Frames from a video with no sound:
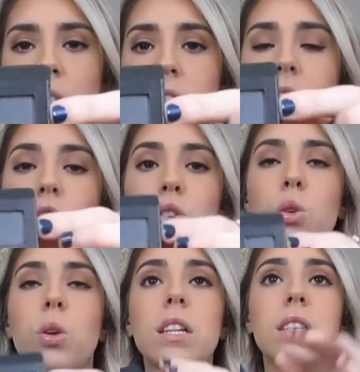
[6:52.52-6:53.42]
in there, so
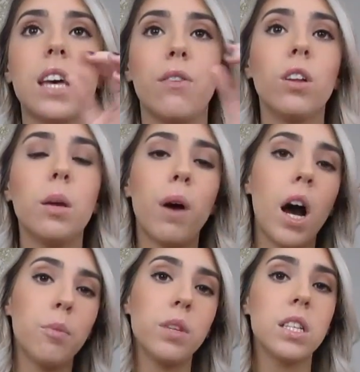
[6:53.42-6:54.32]
you can definitely
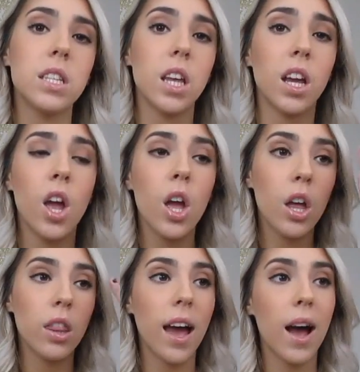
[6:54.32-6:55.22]
pop this in like
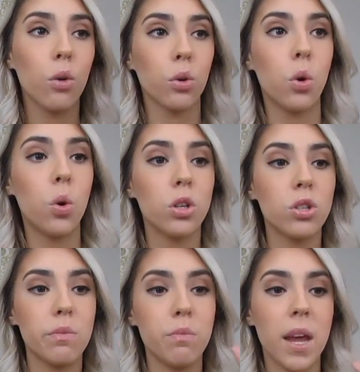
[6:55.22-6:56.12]
the outer
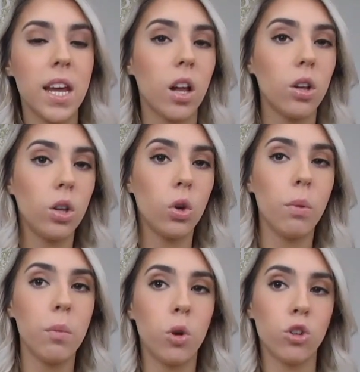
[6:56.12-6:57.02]
corners and make it a little
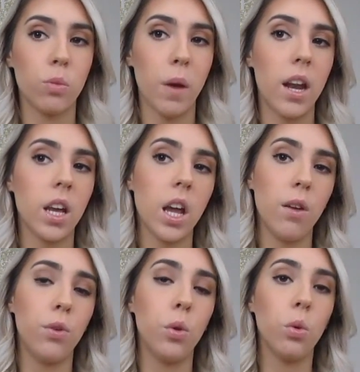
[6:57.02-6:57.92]
bit more dramatic
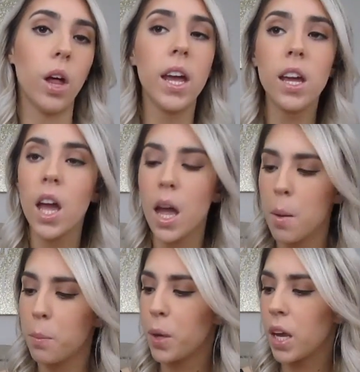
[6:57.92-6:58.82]
if you like.
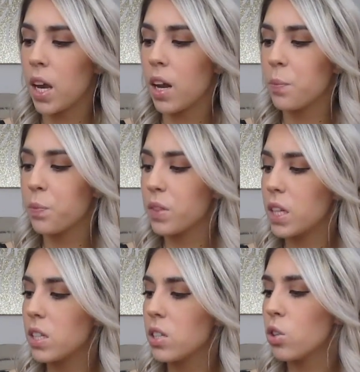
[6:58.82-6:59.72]
But
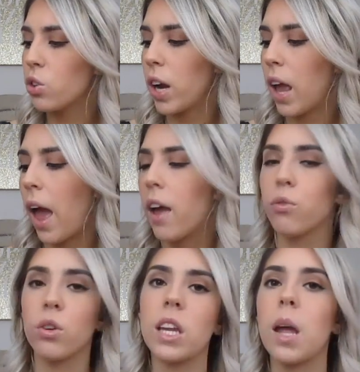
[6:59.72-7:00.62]
this is a great
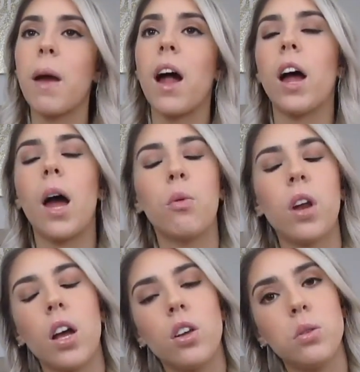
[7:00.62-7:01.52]
everyday palette. I would
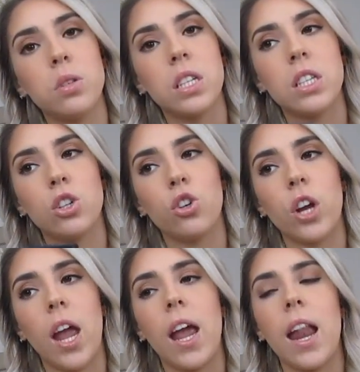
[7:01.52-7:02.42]
not use this to
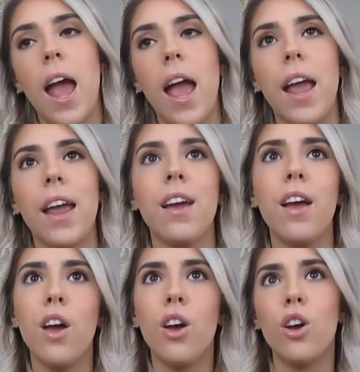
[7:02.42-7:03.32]
create a
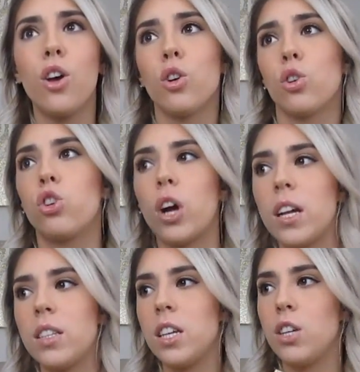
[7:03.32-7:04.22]

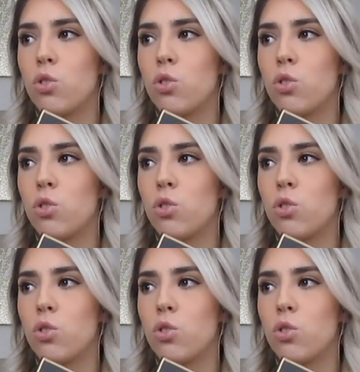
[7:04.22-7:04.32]
crazy